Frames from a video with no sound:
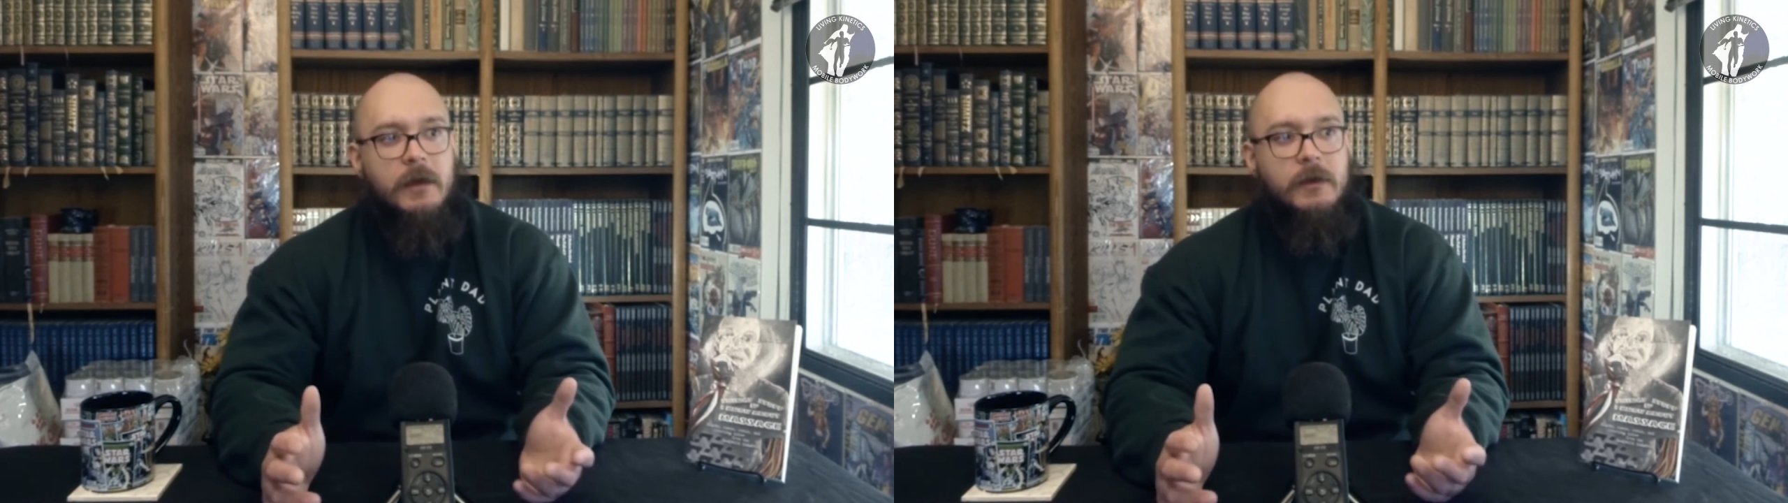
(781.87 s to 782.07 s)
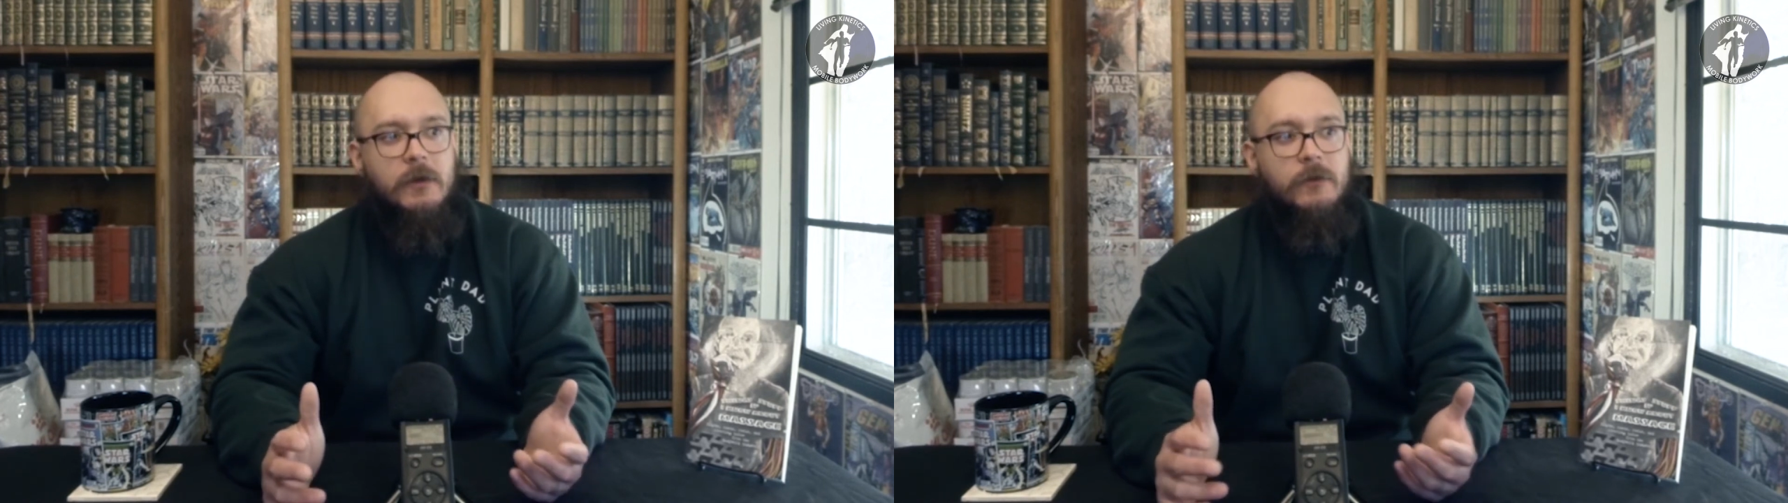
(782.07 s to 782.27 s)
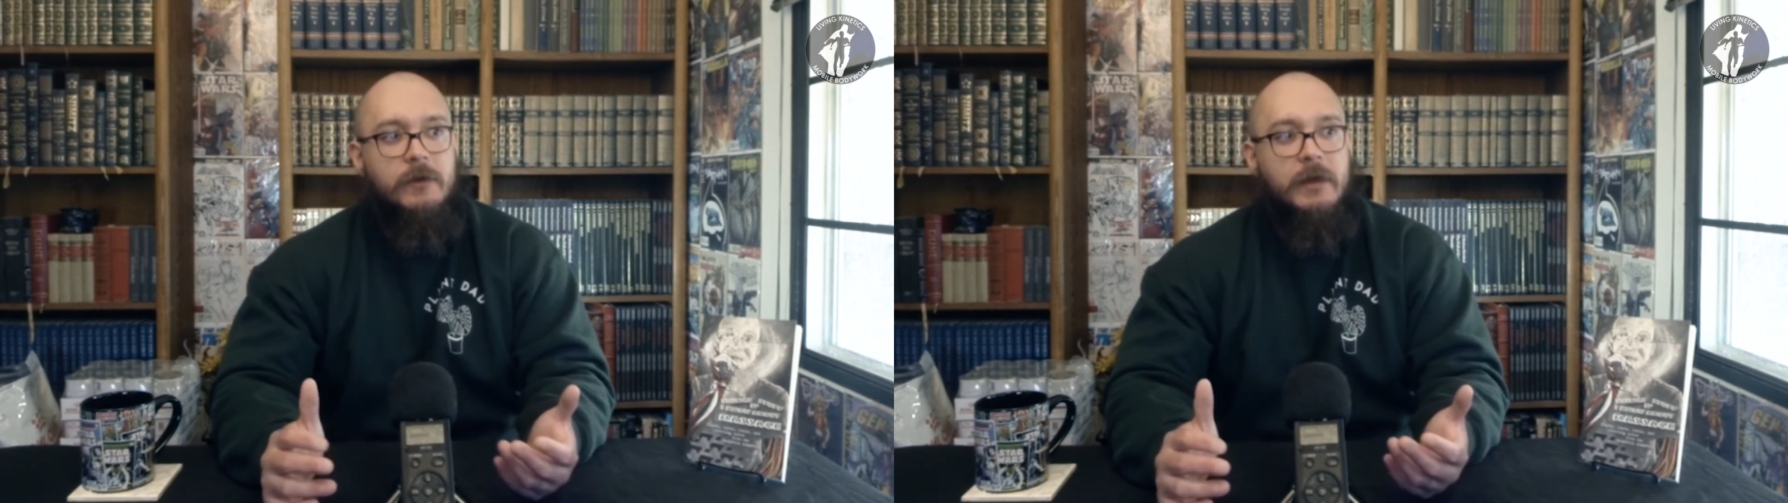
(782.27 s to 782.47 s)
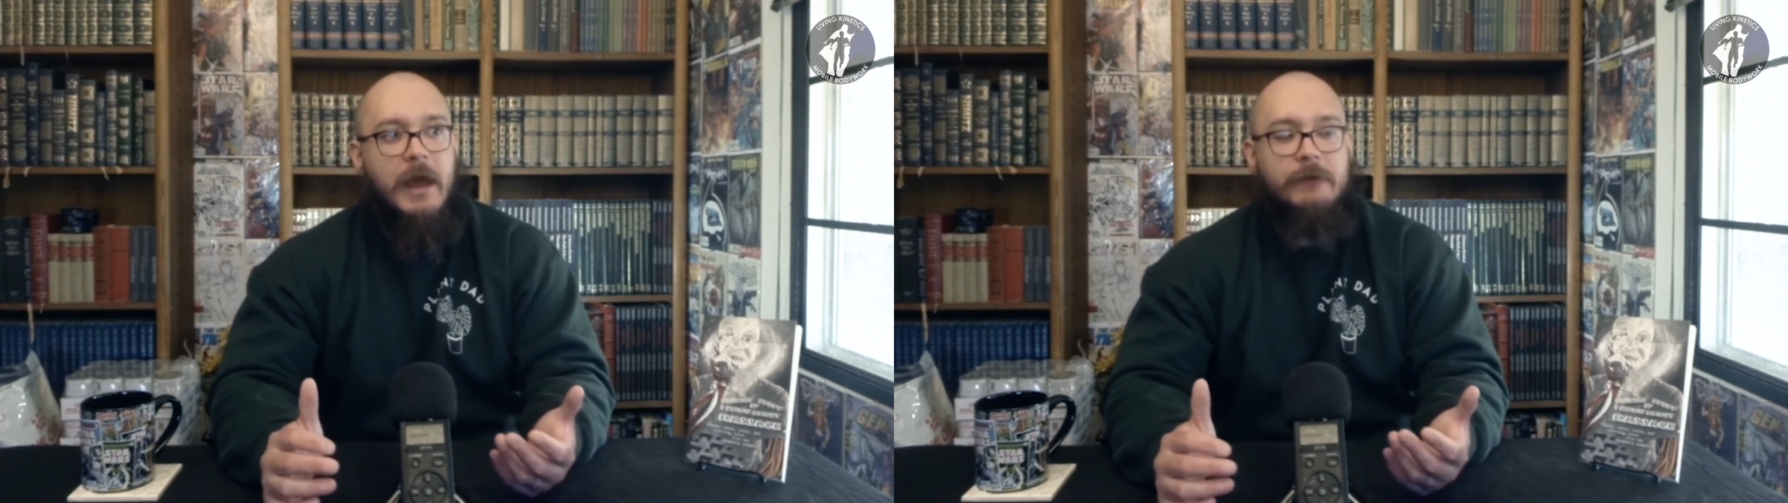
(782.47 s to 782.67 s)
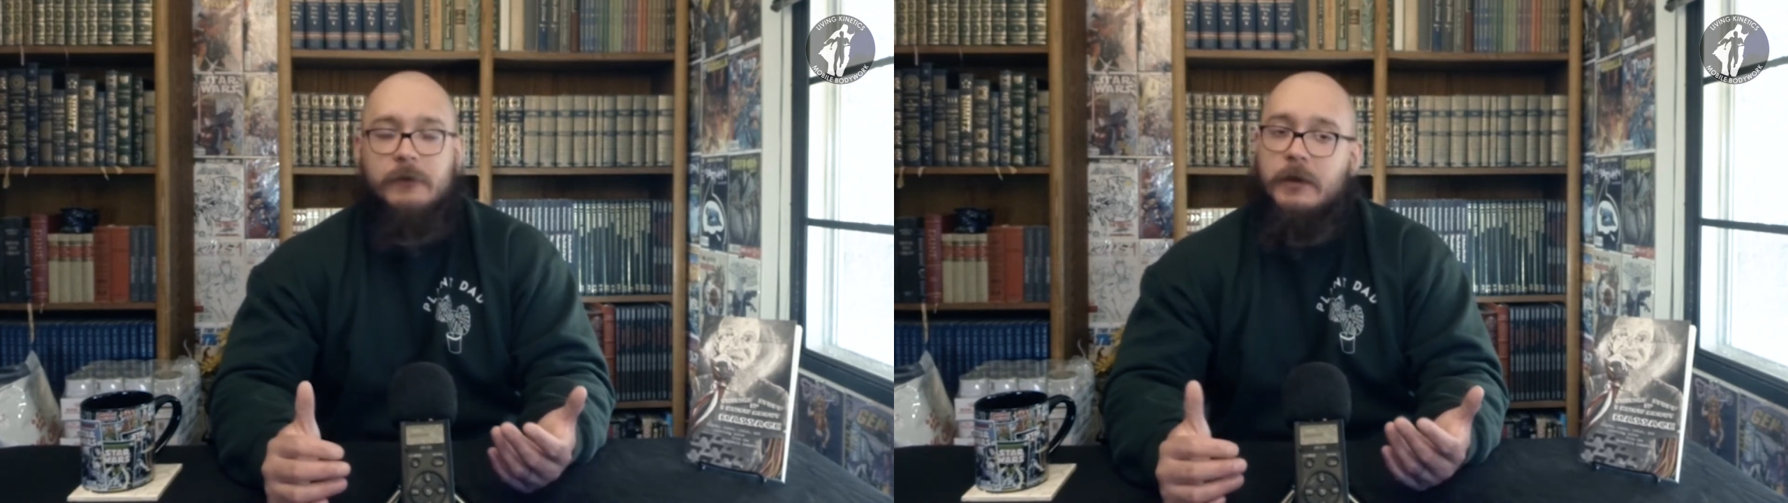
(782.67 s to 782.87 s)
you really
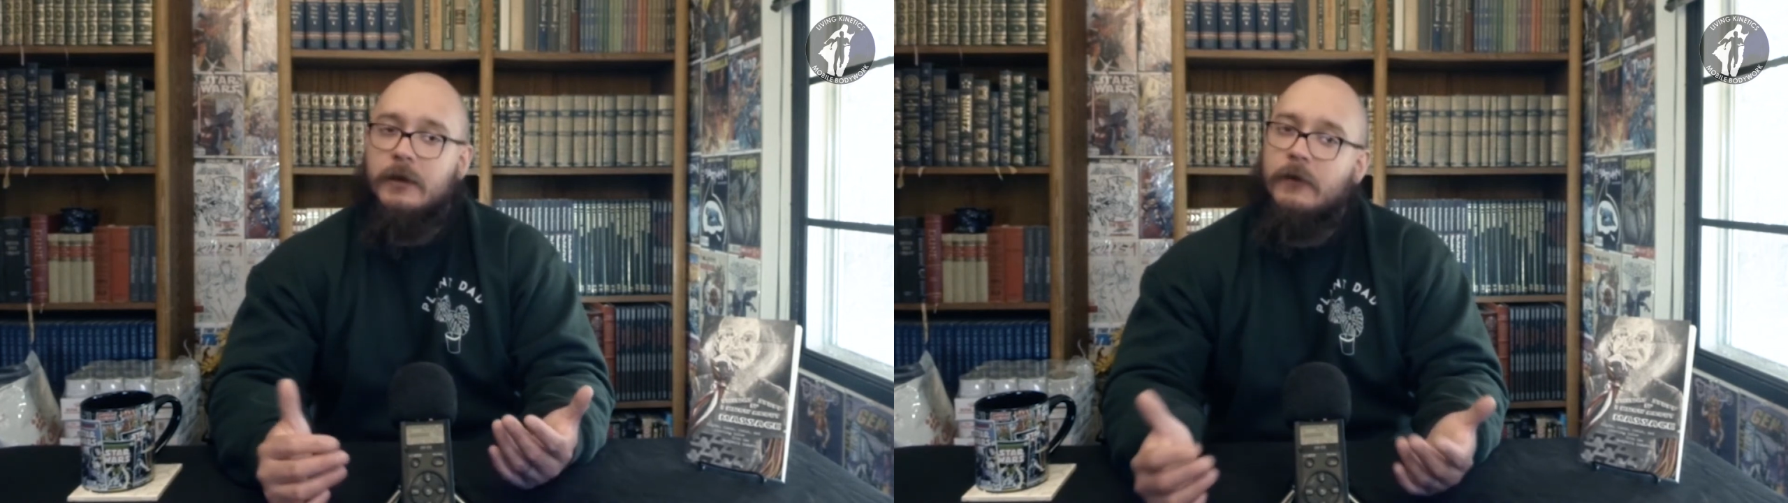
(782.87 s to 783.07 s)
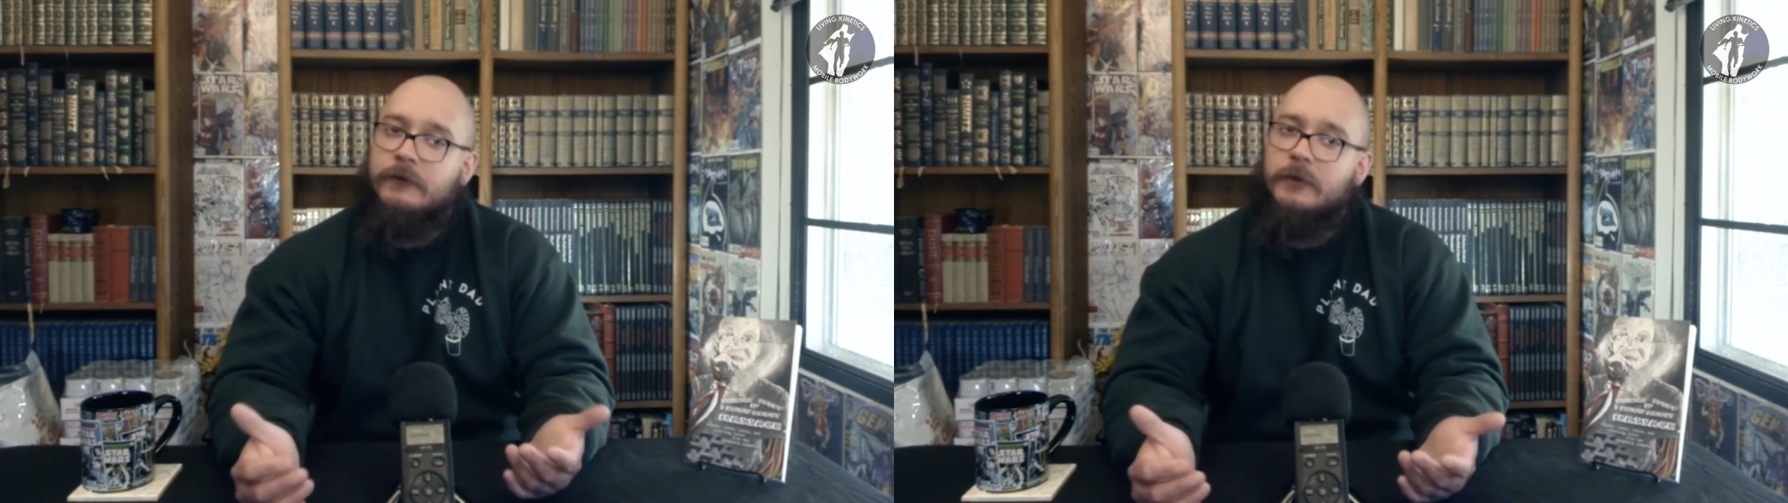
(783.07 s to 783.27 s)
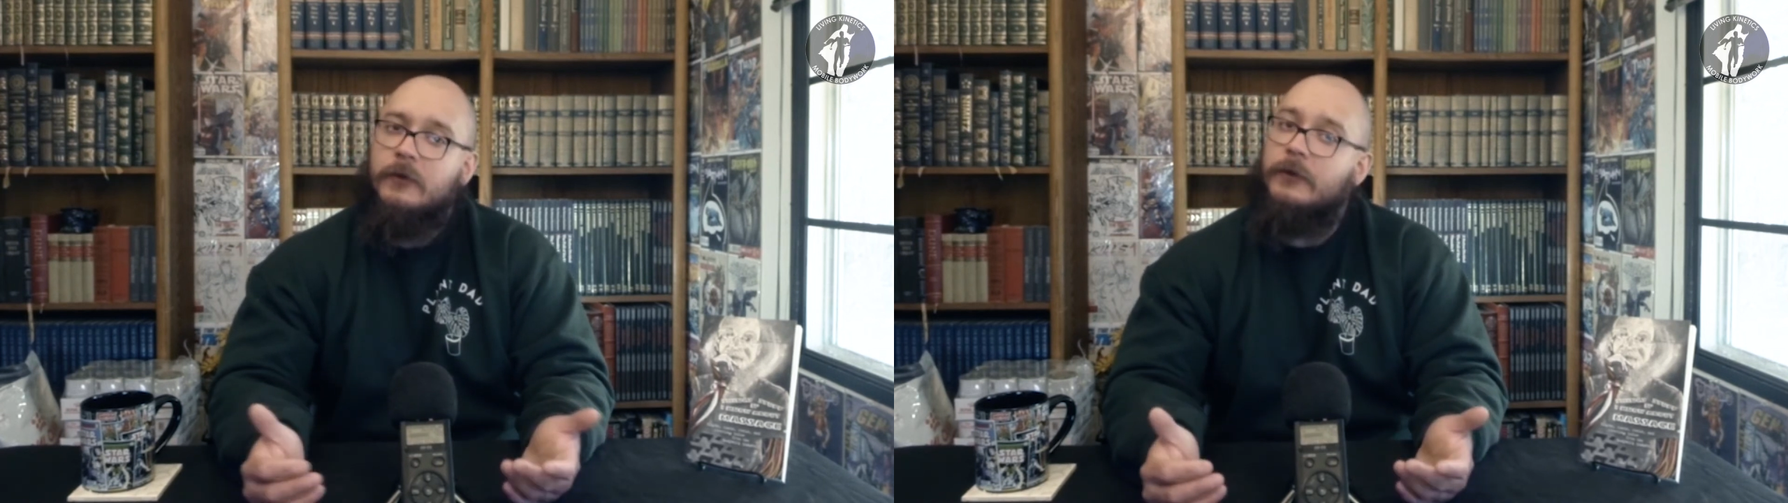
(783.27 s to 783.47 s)
have to be comfortable